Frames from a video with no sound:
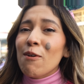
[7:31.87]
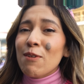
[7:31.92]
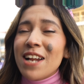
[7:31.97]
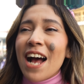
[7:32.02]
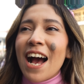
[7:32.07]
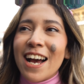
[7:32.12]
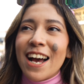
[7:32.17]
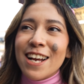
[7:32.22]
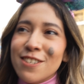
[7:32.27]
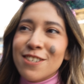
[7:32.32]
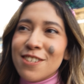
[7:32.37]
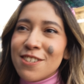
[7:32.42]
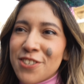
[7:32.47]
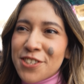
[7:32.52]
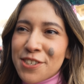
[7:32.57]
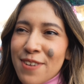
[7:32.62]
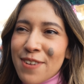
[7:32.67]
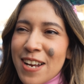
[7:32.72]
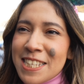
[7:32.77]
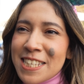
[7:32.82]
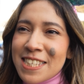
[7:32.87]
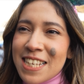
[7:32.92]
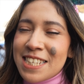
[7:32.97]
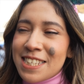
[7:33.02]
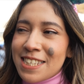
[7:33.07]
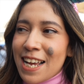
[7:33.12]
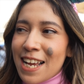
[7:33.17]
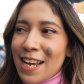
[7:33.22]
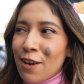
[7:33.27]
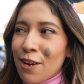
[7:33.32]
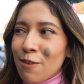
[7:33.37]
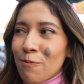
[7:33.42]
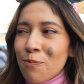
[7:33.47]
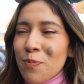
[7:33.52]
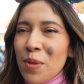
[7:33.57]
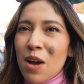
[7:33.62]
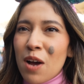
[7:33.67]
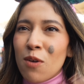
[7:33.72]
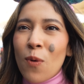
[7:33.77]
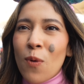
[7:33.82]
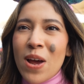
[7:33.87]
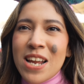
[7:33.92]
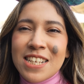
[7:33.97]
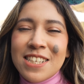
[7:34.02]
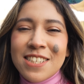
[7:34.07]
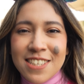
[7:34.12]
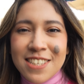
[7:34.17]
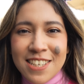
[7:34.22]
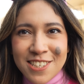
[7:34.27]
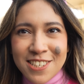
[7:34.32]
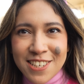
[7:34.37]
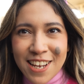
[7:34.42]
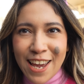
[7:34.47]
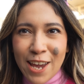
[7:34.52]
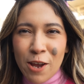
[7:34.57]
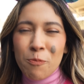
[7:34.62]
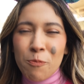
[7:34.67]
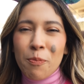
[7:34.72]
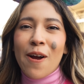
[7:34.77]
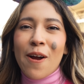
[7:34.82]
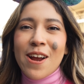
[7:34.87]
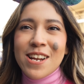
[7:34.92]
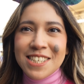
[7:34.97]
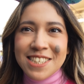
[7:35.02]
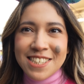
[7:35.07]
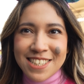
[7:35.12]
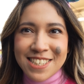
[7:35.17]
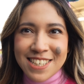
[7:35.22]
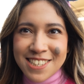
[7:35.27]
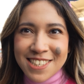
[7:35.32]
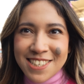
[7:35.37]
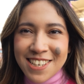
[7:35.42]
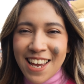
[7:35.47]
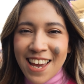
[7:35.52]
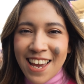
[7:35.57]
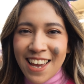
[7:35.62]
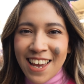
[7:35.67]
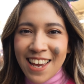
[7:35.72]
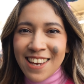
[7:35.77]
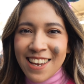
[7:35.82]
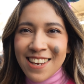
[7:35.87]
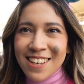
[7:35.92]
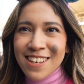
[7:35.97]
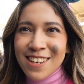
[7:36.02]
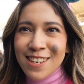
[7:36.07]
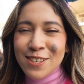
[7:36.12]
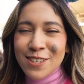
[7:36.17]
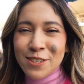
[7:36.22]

I would hire DJ Rex as like a wedding DJ, a party DJ.